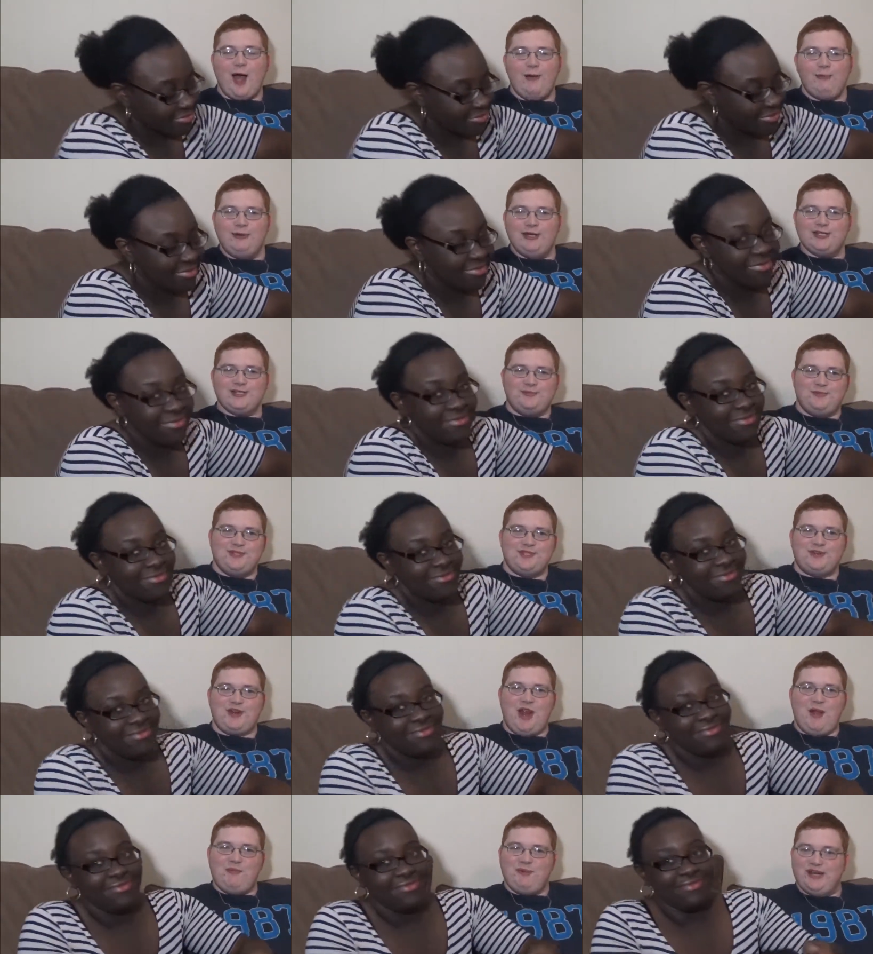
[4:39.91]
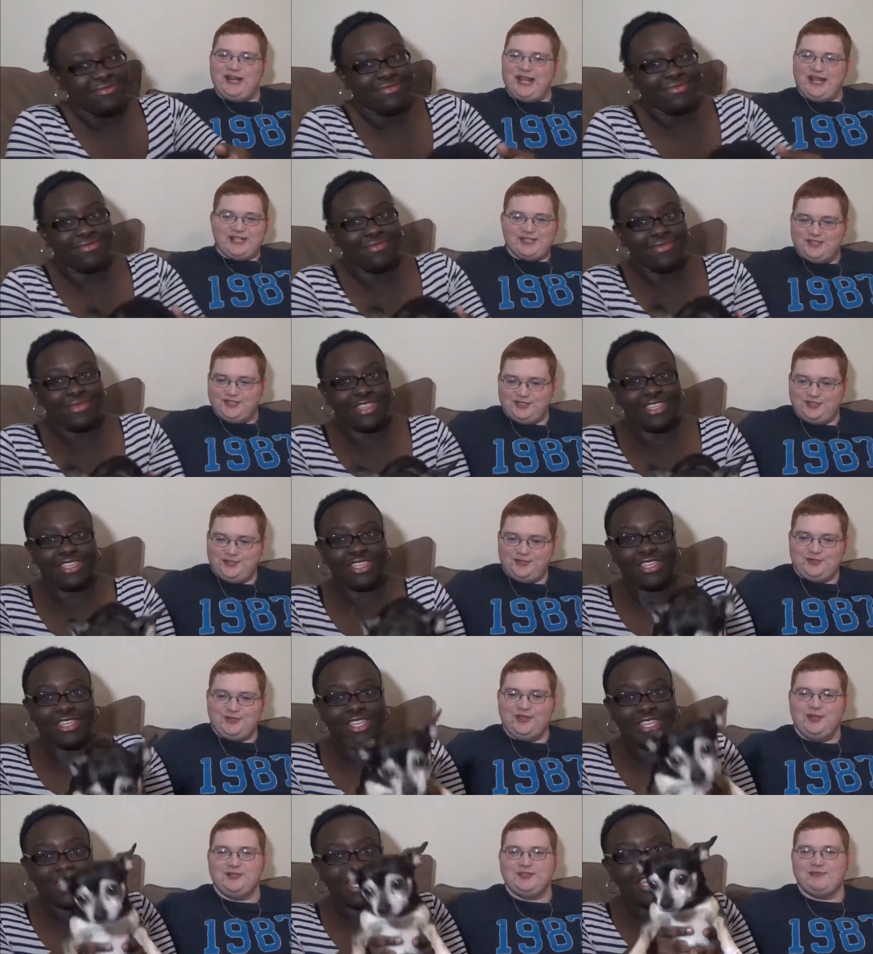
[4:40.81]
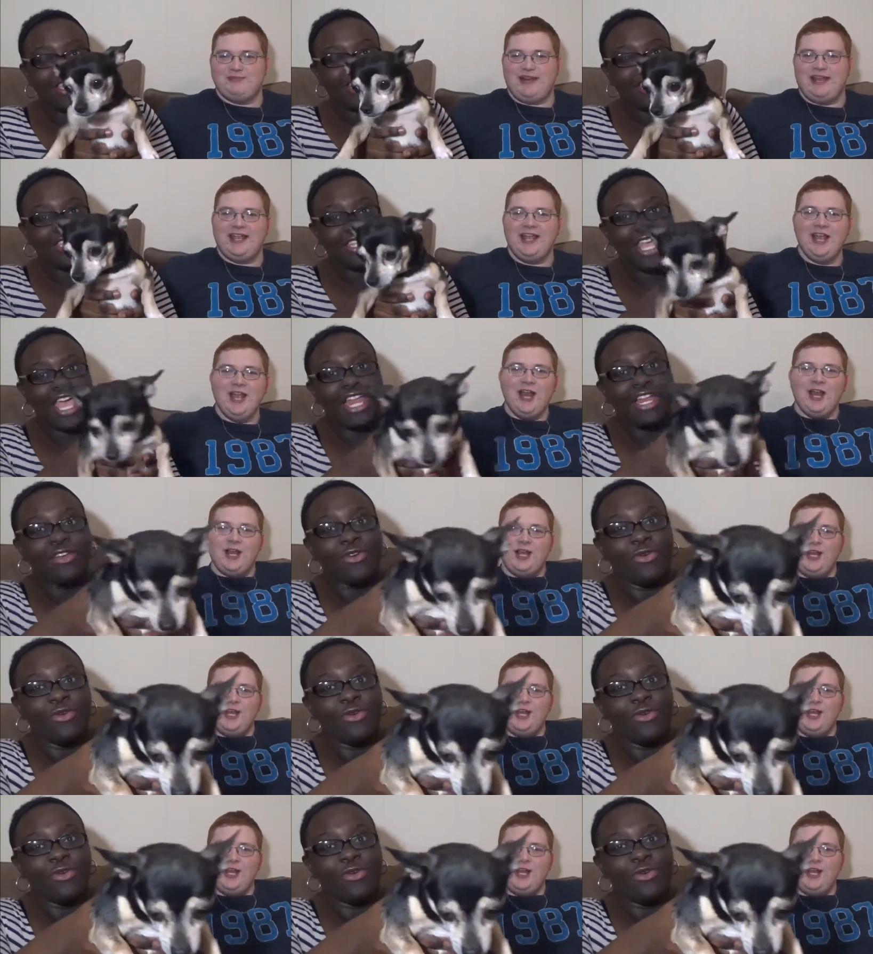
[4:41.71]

Speaker 1: omelets and my scrambled eggs, just use those. And like, say hello.